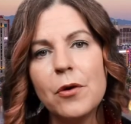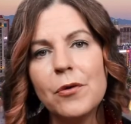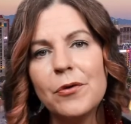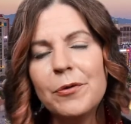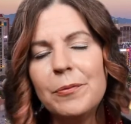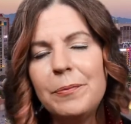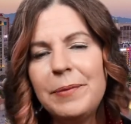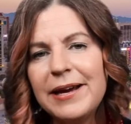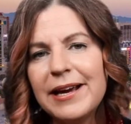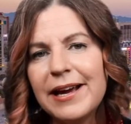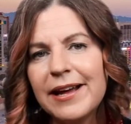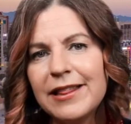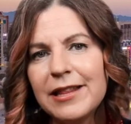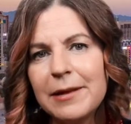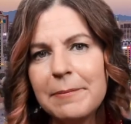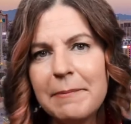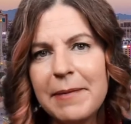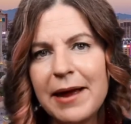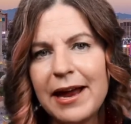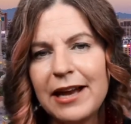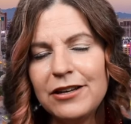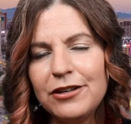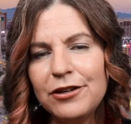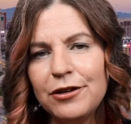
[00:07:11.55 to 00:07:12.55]
will be on the
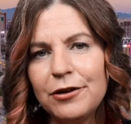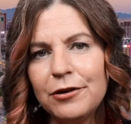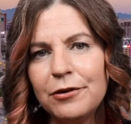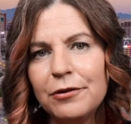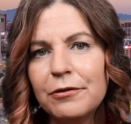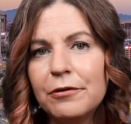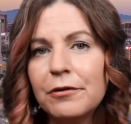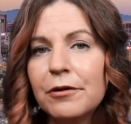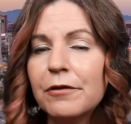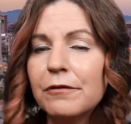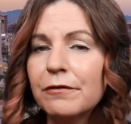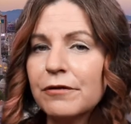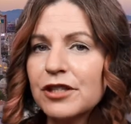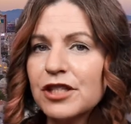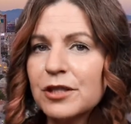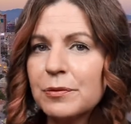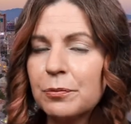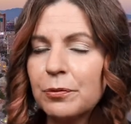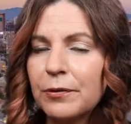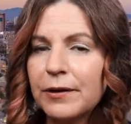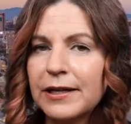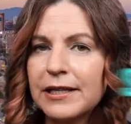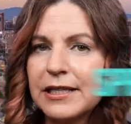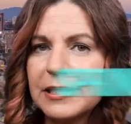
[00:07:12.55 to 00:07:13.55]
menu for
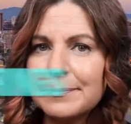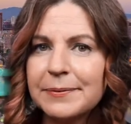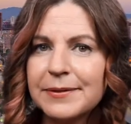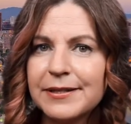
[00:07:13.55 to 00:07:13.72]
Springs